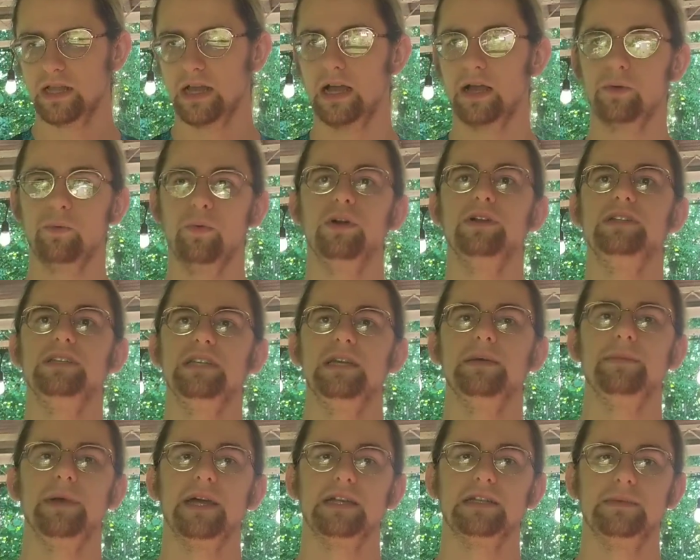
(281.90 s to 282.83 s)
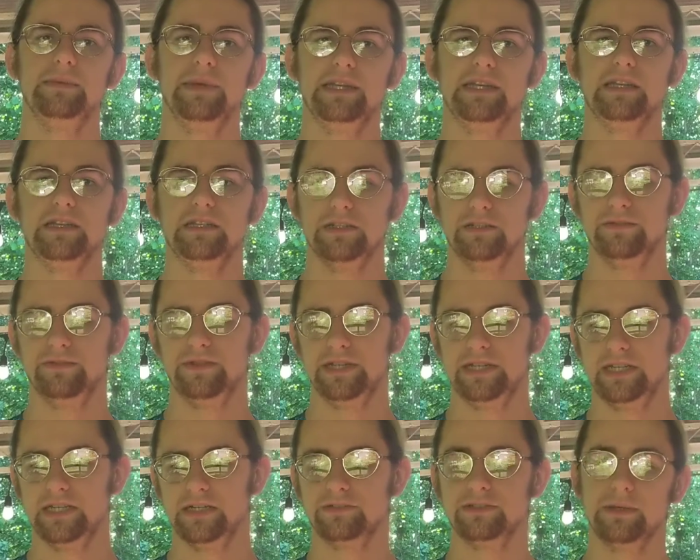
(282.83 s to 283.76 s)
I want to get back to making good
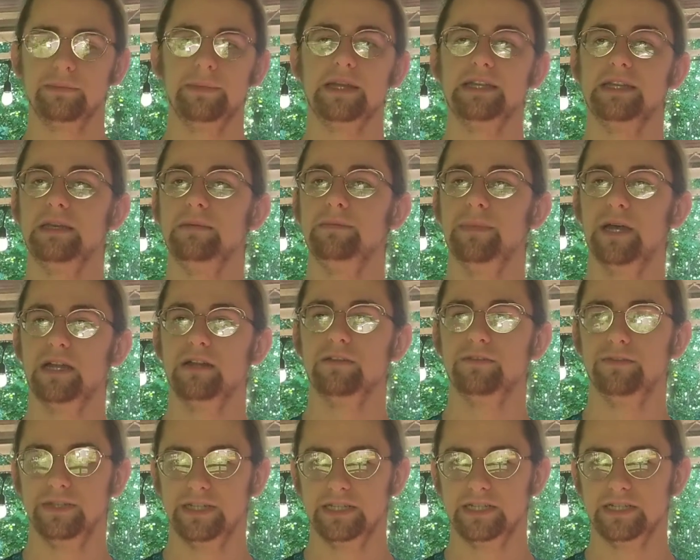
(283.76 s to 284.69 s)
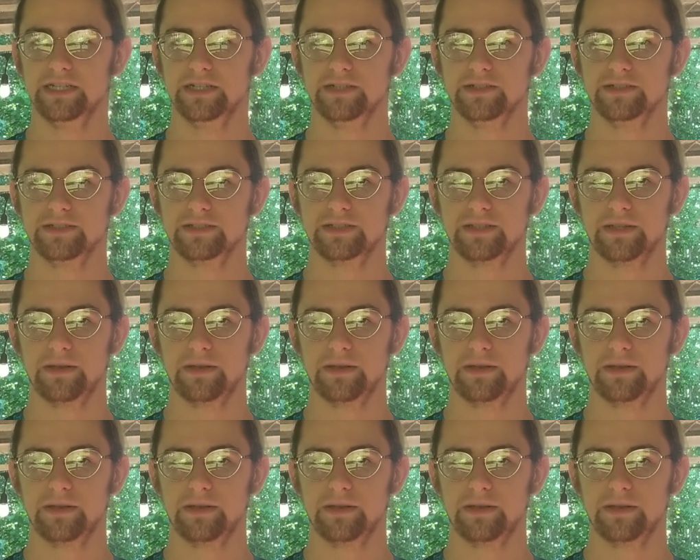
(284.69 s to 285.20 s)
videos and making better videos.